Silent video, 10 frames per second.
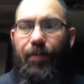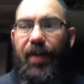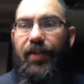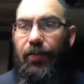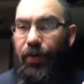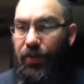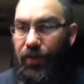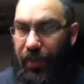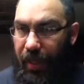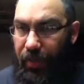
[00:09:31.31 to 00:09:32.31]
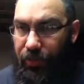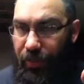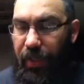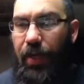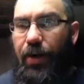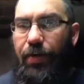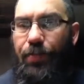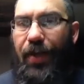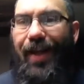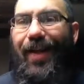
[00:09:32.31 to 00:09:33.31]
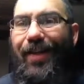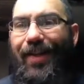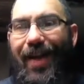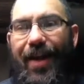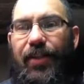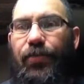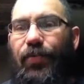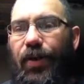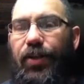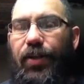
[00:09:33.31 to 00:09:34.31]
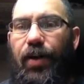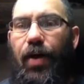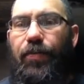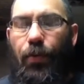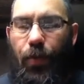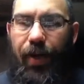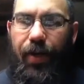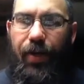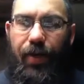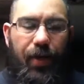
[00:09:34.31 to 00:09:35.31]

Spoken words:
basis when you still got juice in here, that is a function of the wick.